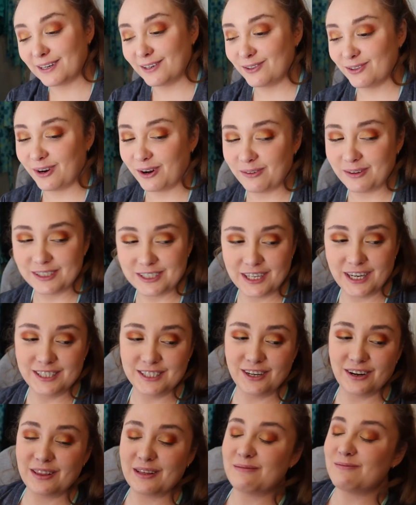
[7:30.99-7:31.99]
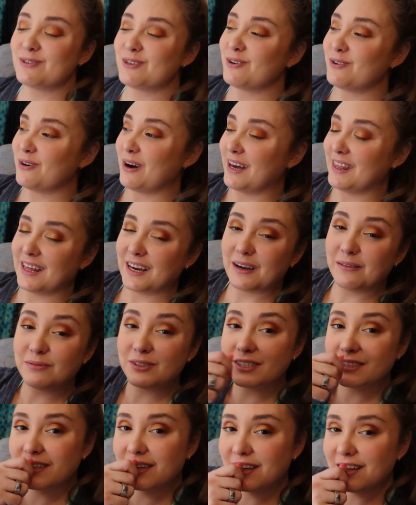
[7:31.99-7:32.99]
I do not want to change out of them. So I think
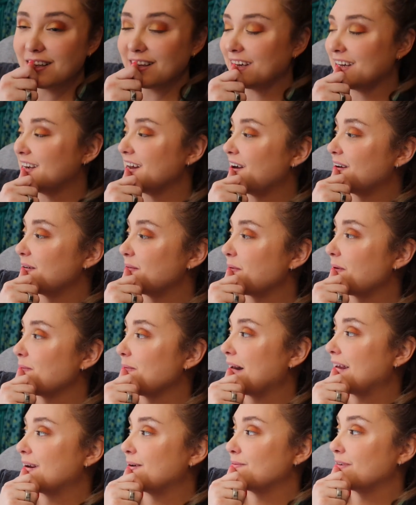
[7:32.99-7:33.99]
I'm just going to lay down in my bed.